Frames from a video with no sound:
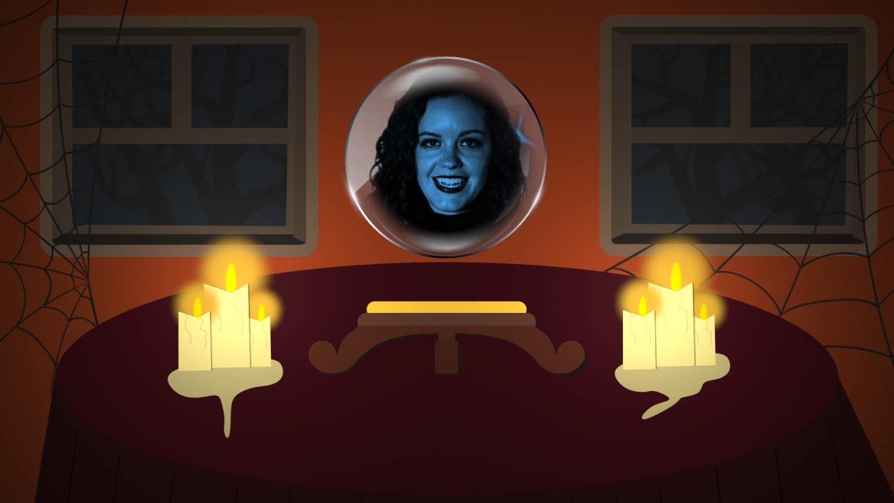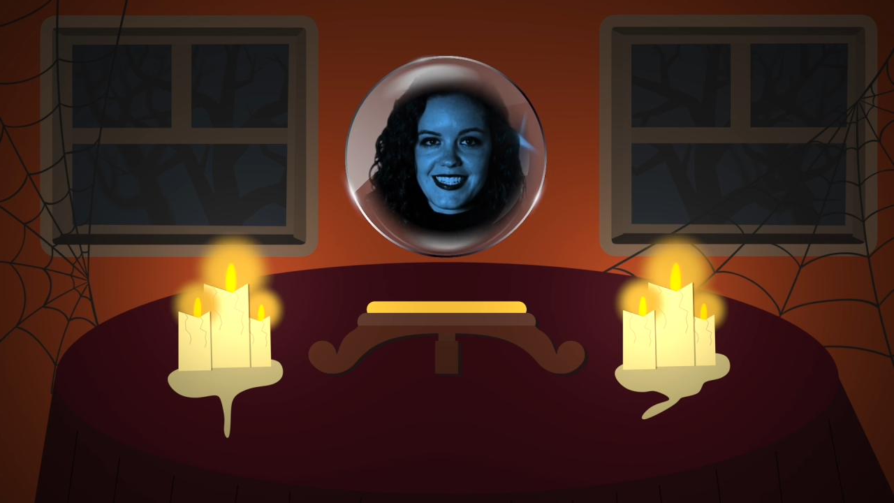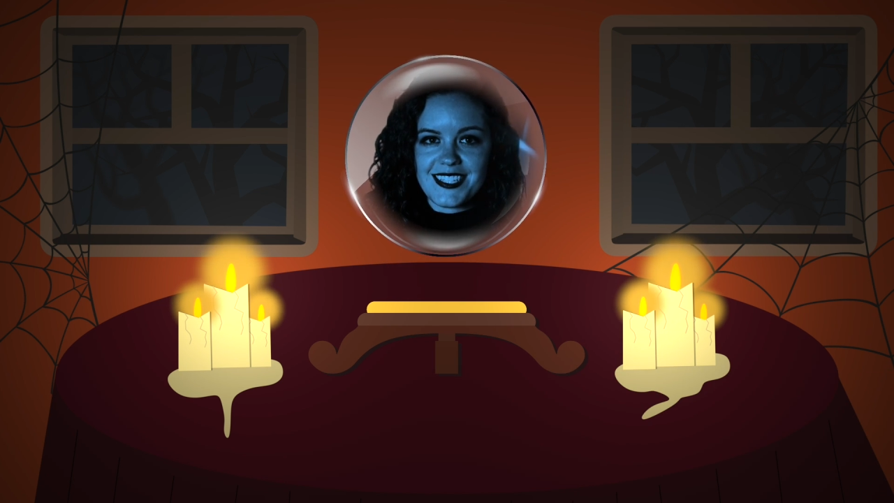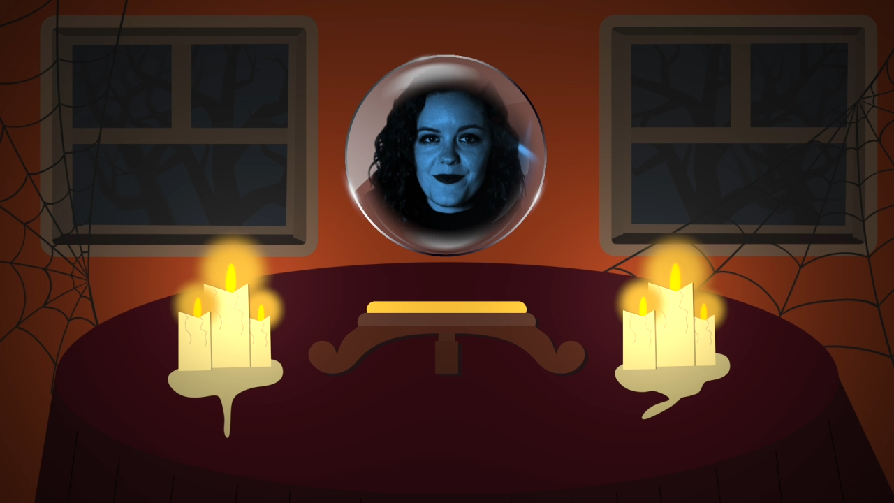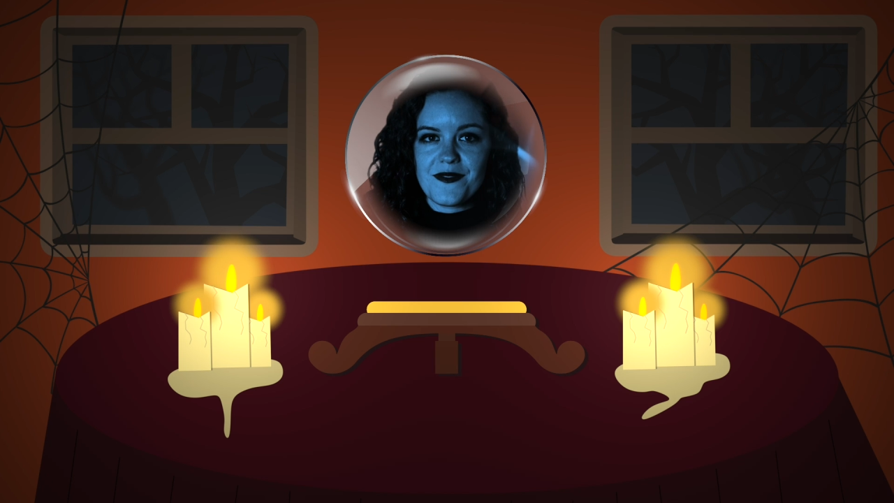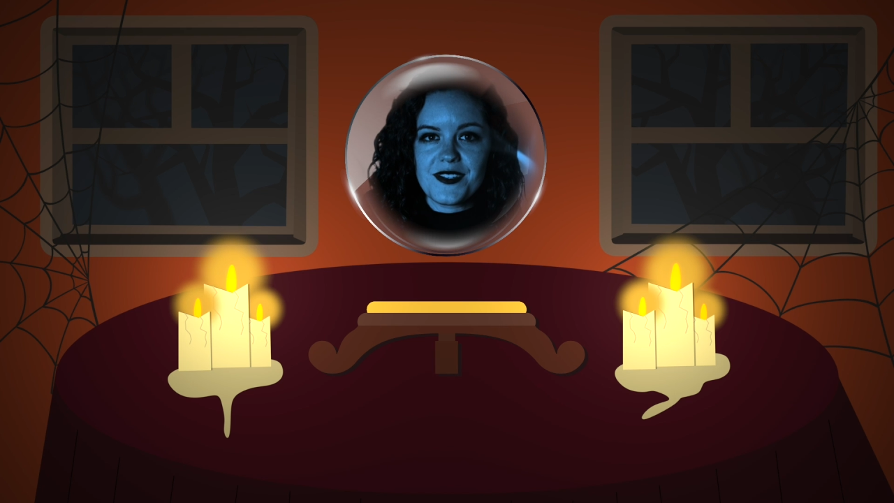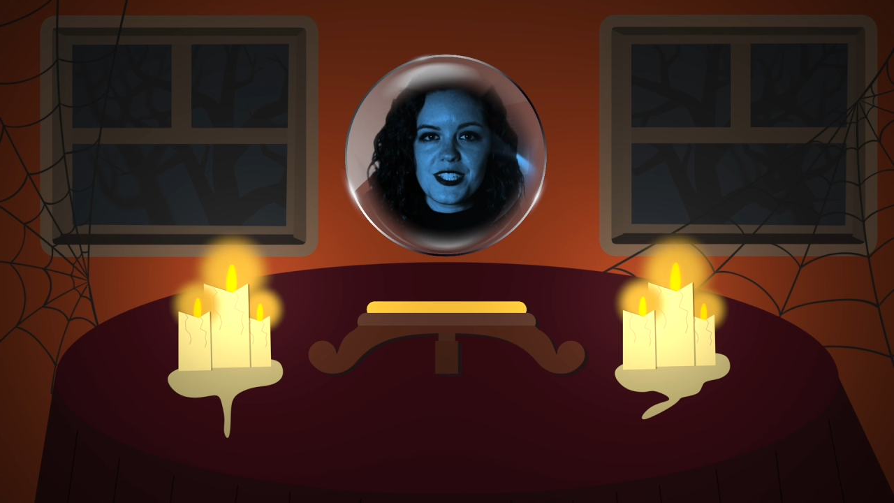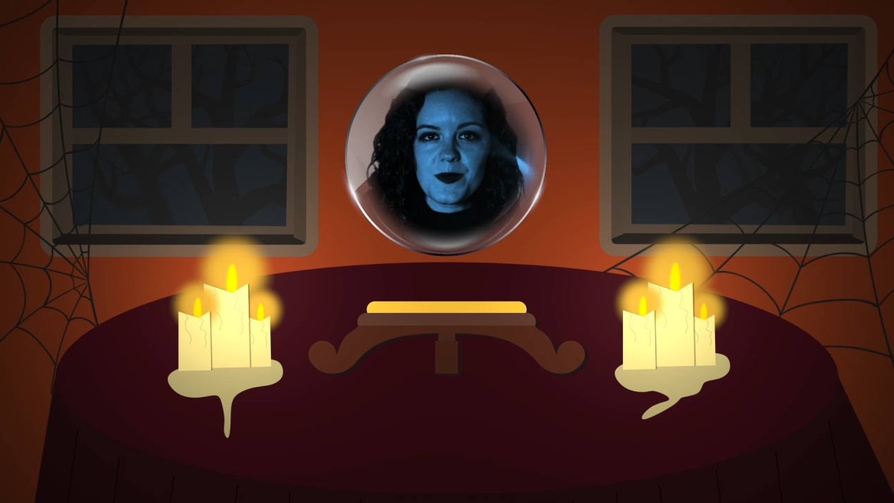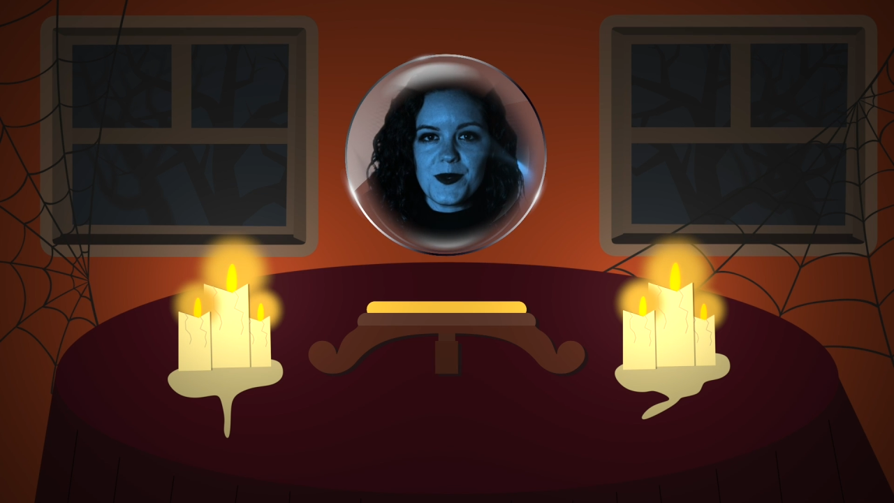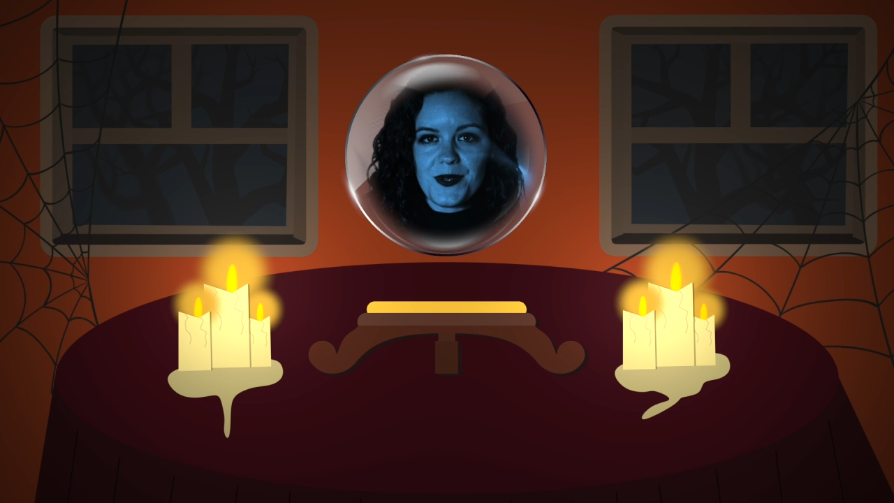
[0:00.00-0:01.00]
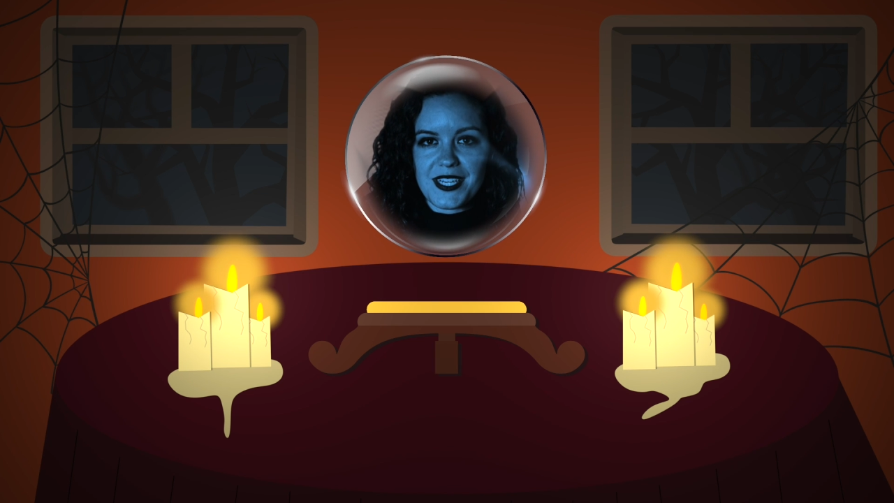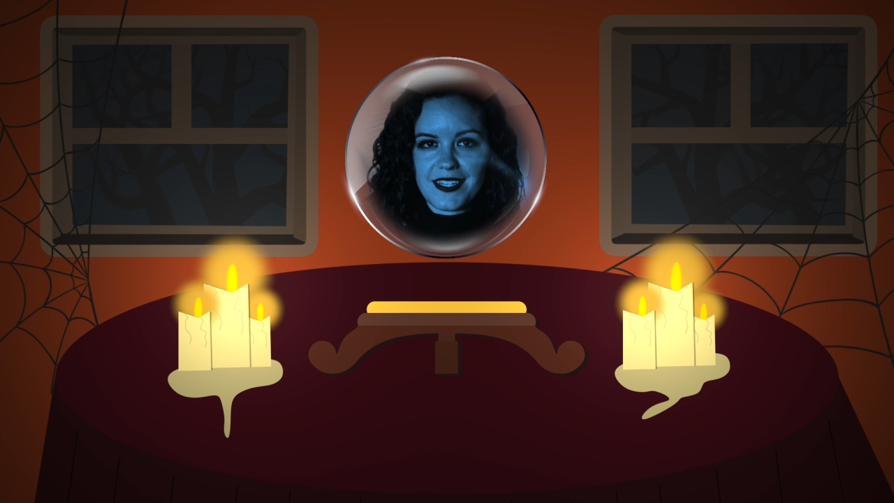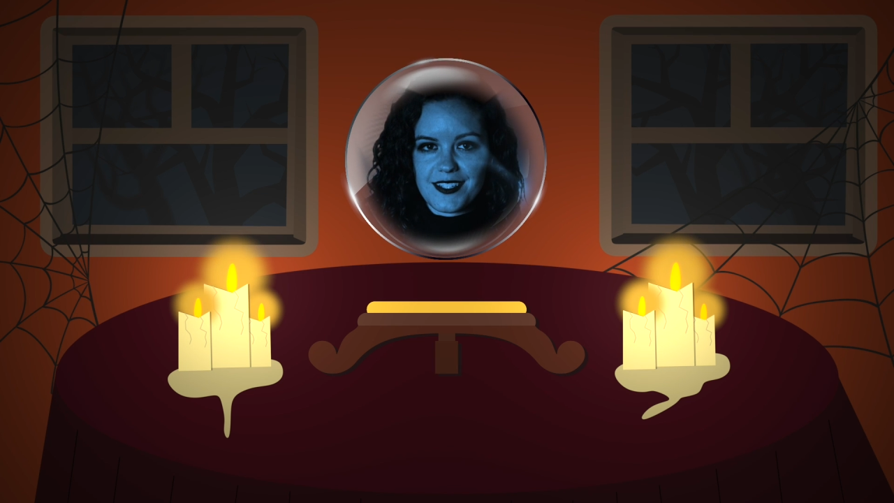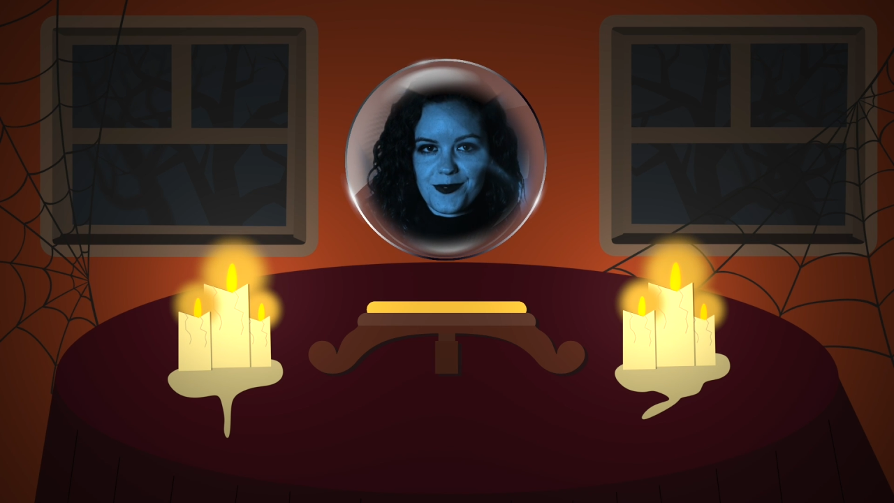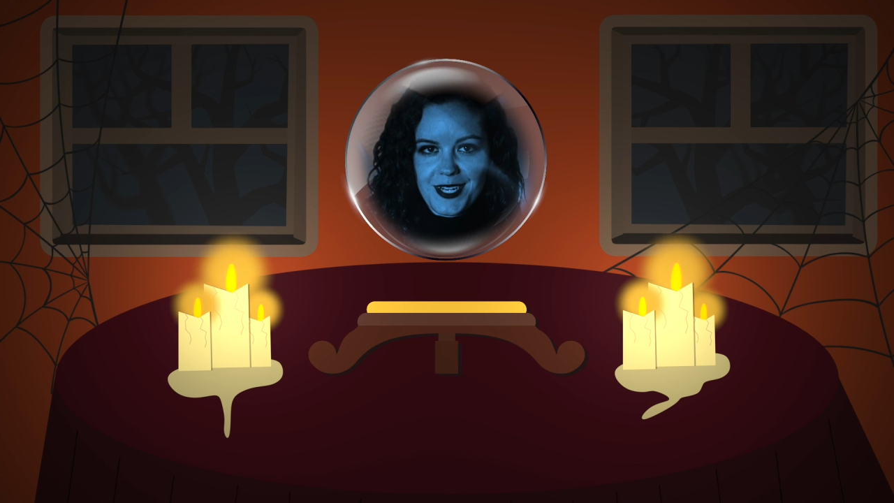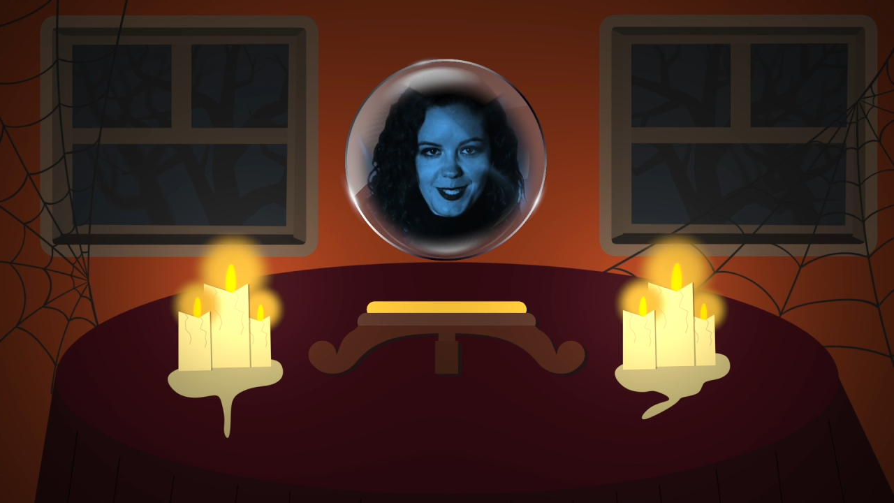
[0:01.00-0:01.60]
in some of the spookiest